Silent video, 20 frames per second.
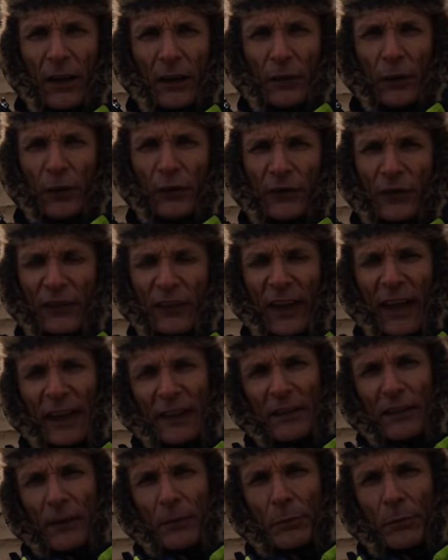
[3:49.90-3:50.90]
across the
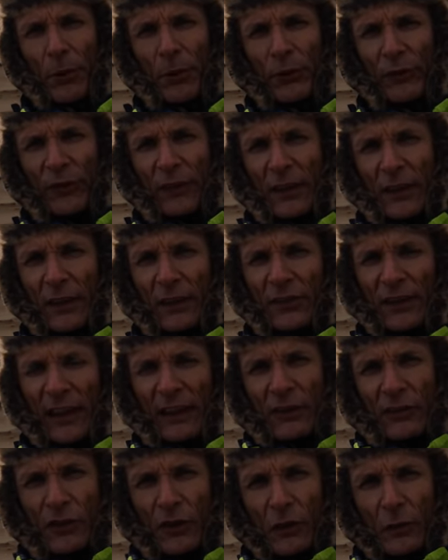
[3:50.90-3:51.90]
sand and puts the
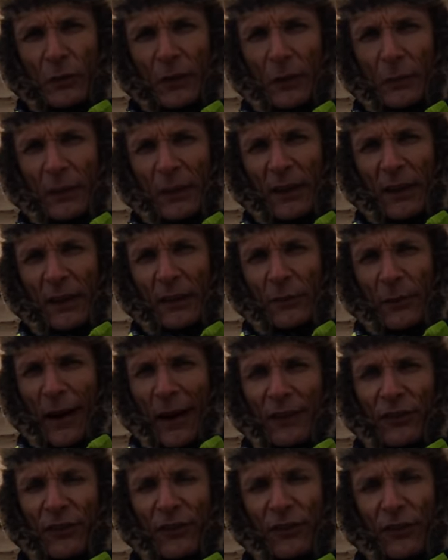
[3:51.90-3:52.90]
sand dune with the
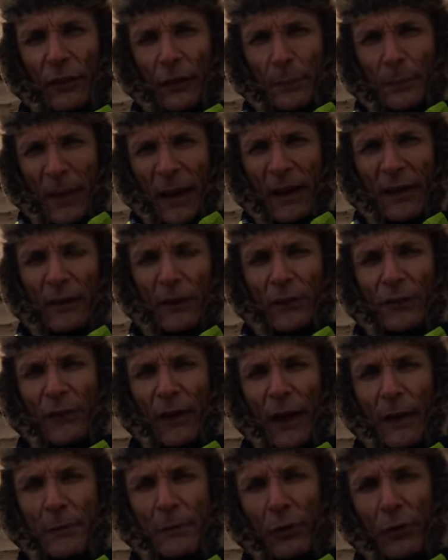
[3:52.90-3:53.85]
grasses at the back of the frame,